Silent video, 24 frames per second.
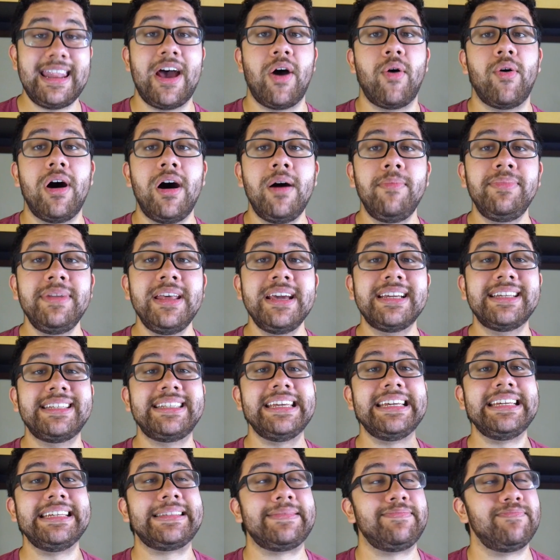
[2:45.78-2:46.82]
Now, up
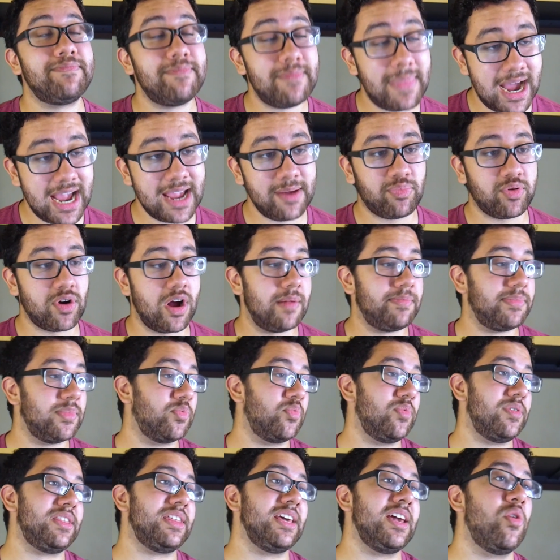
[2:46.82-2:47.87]
next is my
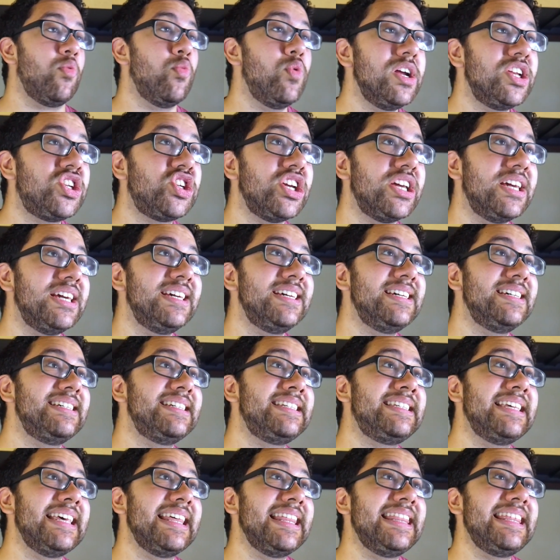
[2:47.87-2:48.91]
problem with it, which
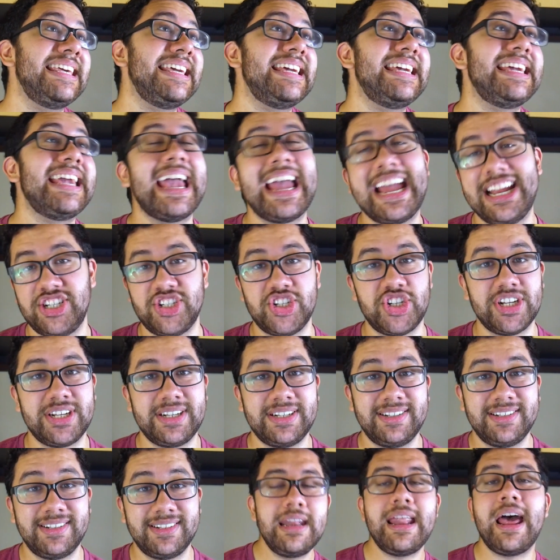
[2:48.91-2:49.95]
is the
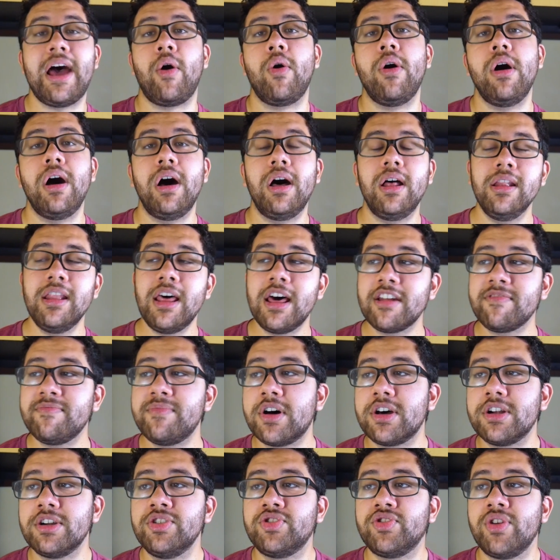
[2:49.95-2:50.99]
engine. Now, a lot of
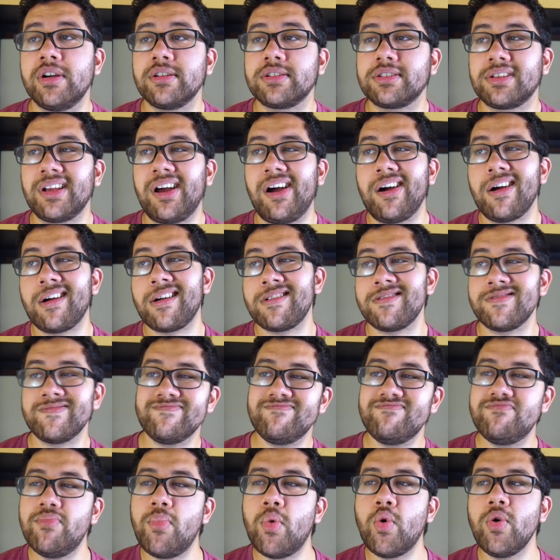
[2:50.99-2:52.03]
modern trucks are
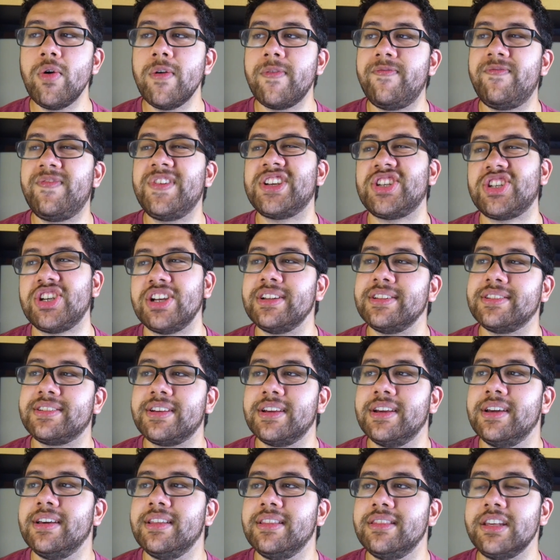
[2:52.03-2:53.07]
more
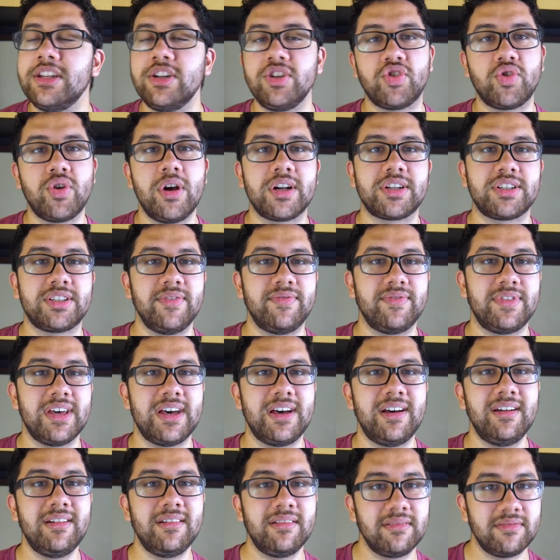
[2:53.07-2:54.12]
efficient than trucks of
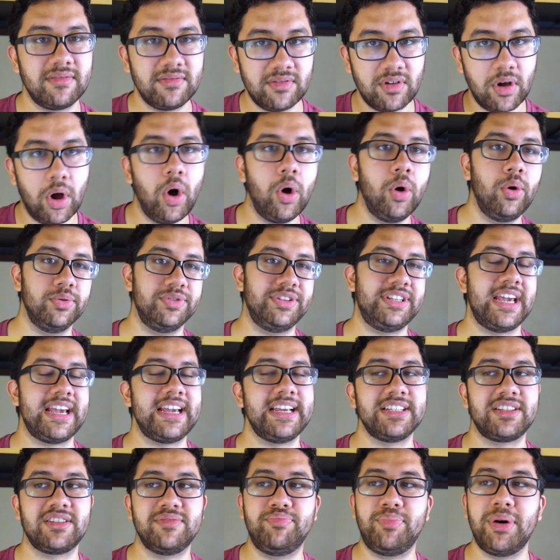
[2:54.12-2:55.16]
the old
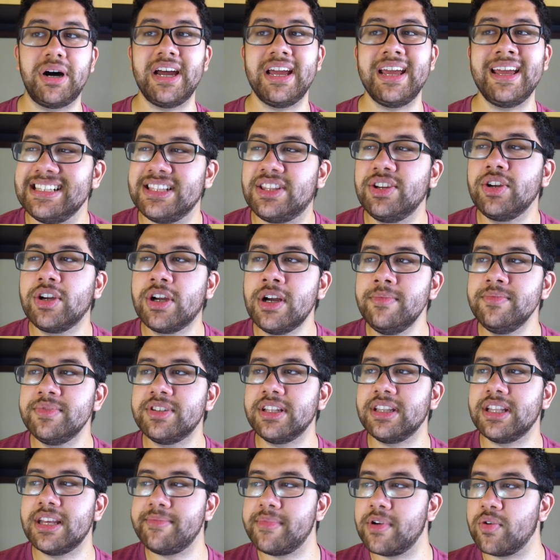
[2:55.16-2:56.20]
days, but there comes
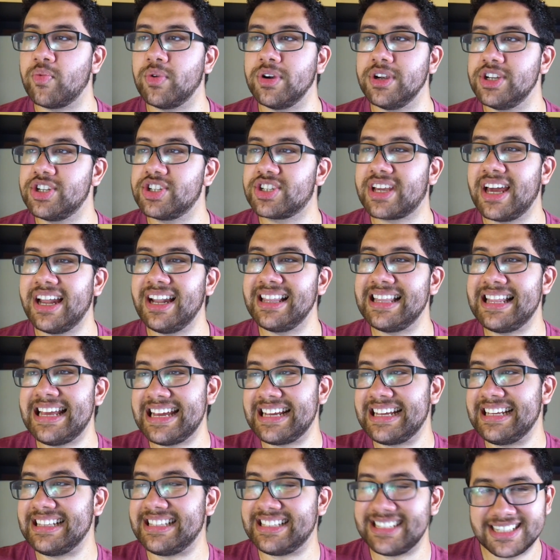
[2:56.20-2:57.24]
a limit where you're just kind of
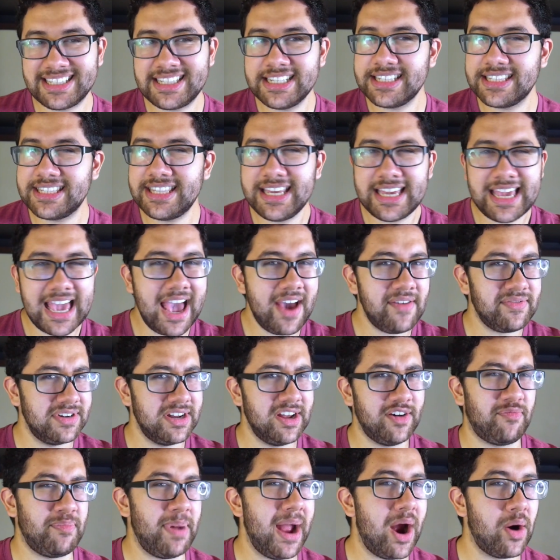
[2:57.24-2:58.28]
like, does this thing have
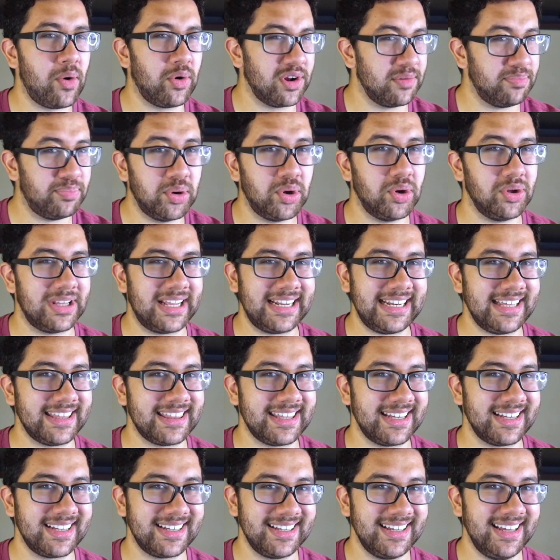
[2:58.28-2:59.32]
enough power to pull
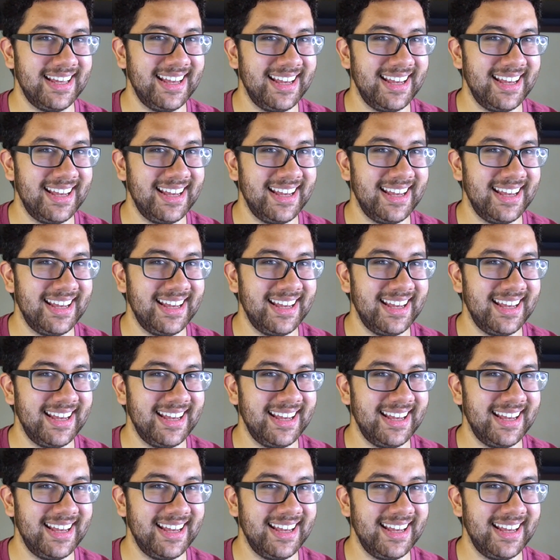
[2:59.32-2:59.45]
anything?